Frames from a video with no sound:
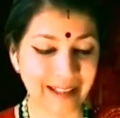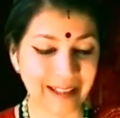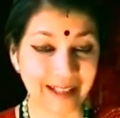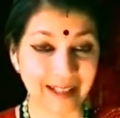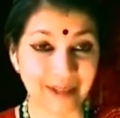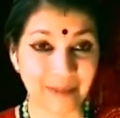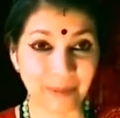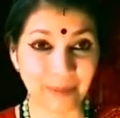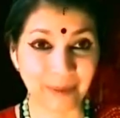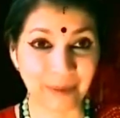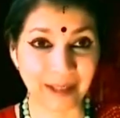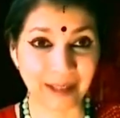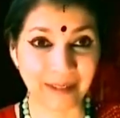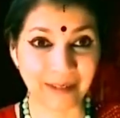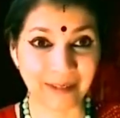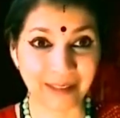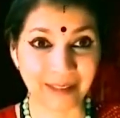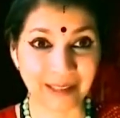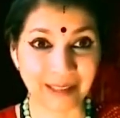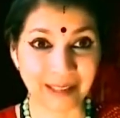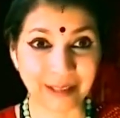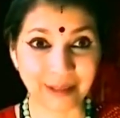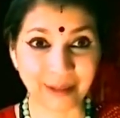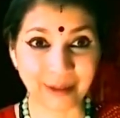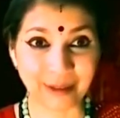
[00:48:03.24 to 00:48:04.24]
And
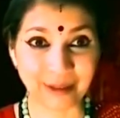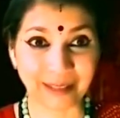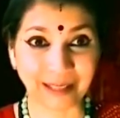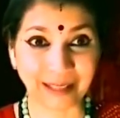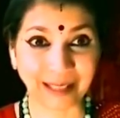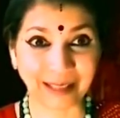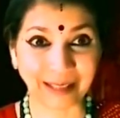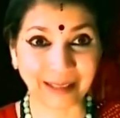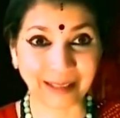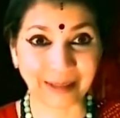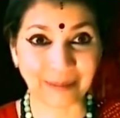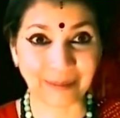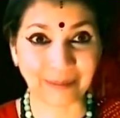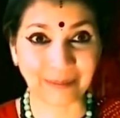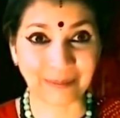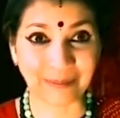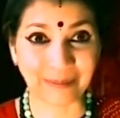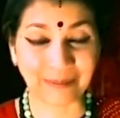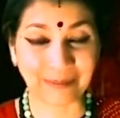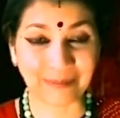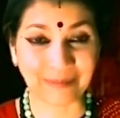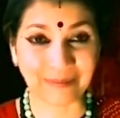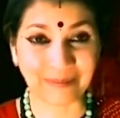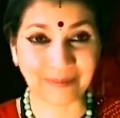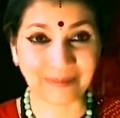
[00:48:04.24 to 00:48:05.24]
Parvati looks at him,
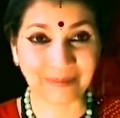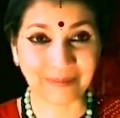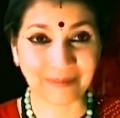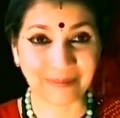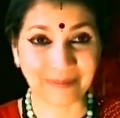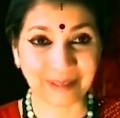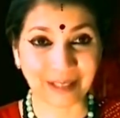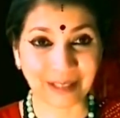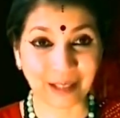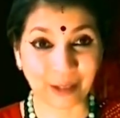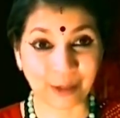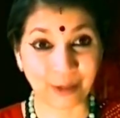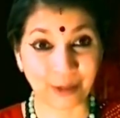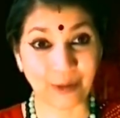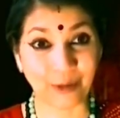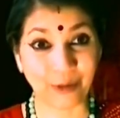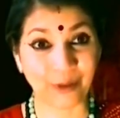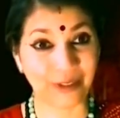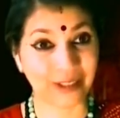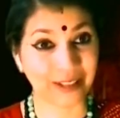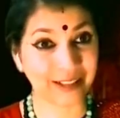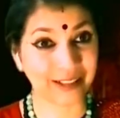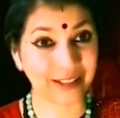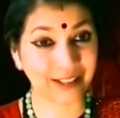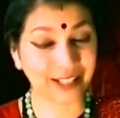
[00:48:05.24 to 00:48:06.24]

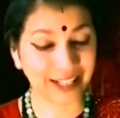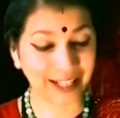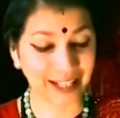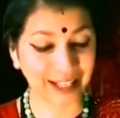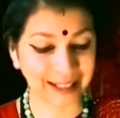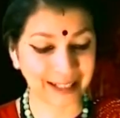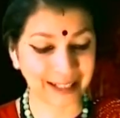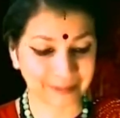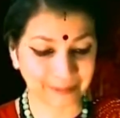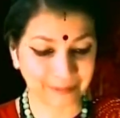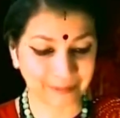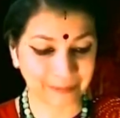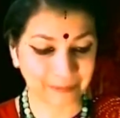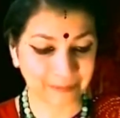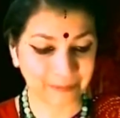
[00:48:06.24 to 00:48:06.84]
acknowledging it.